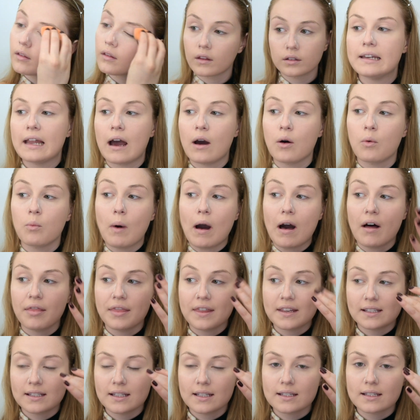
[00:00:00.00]
Now, while
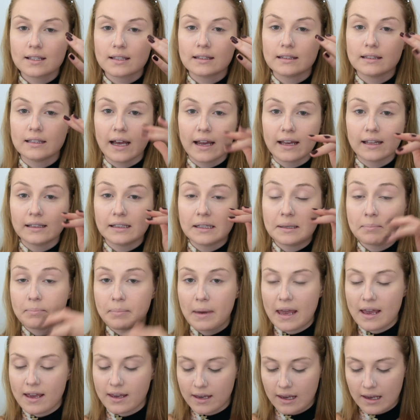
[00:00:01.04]
this is lightly
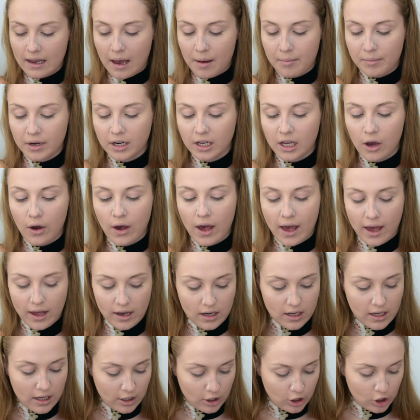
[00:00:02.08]
baking, I'm going to go
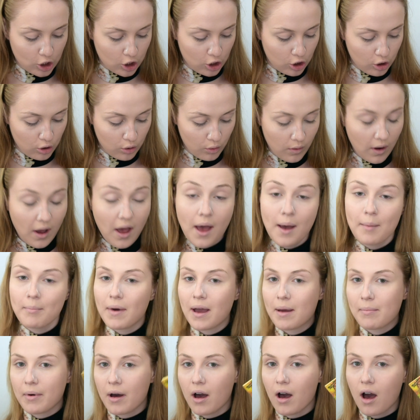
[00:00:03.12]
ahead into
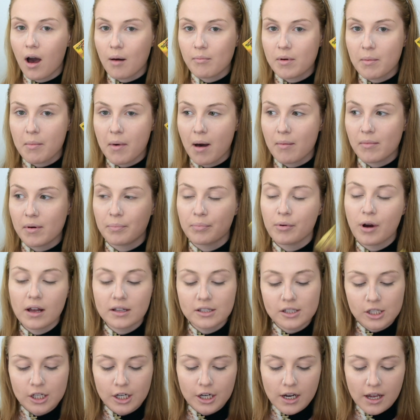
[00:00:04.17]
my Bahama Mama
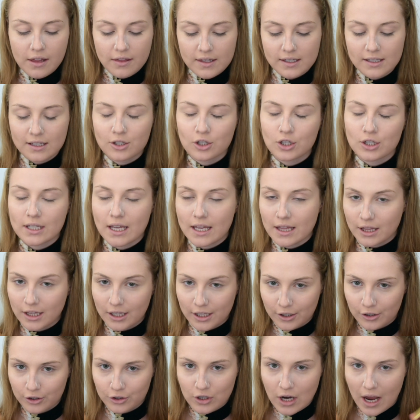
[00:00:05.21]
bronzer, and this is just like the
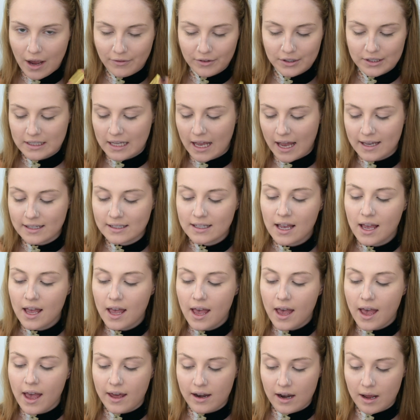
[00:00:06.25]
little travel size,
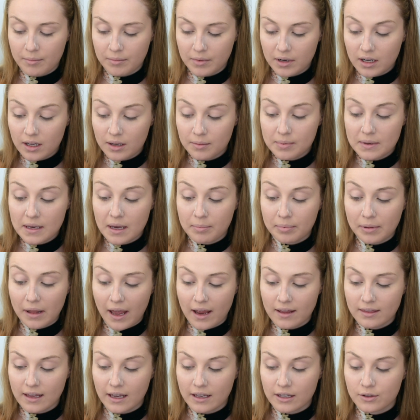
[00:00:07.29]
and I'm going to be
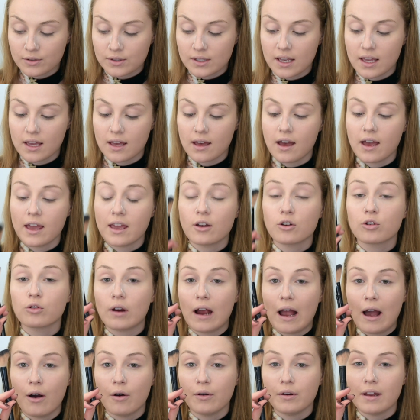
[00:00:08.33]
applying that using a
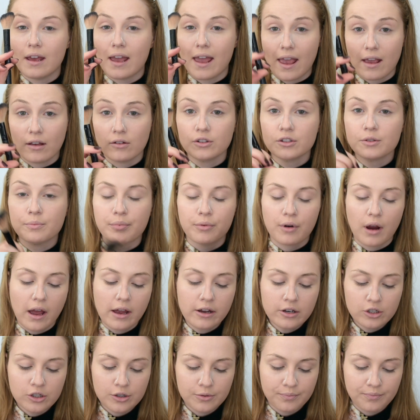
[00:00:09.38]
crown angled
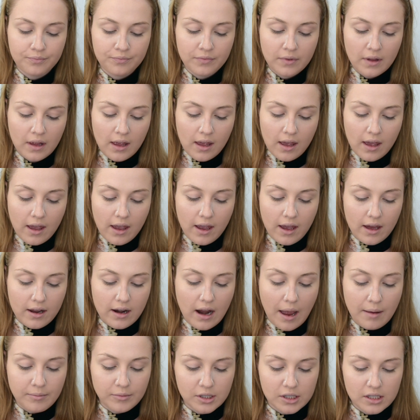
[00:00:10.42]
brush, and
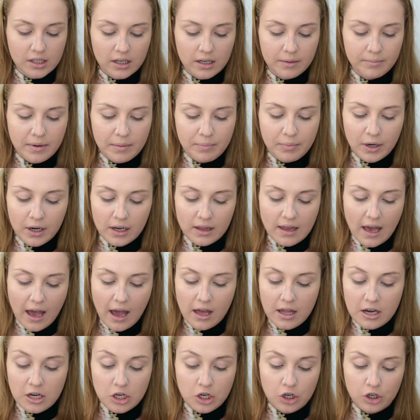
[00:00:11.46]
I'm just going to be putting
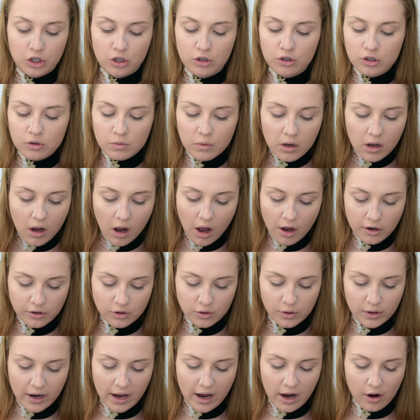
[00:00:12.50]
that in your usual
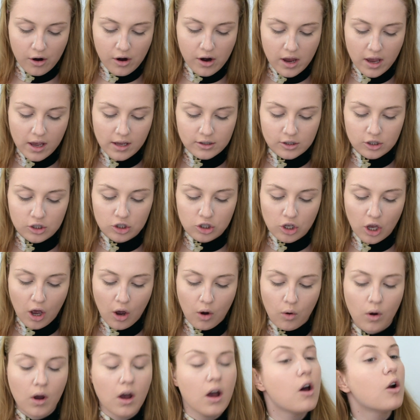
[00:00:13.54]
contour areas, so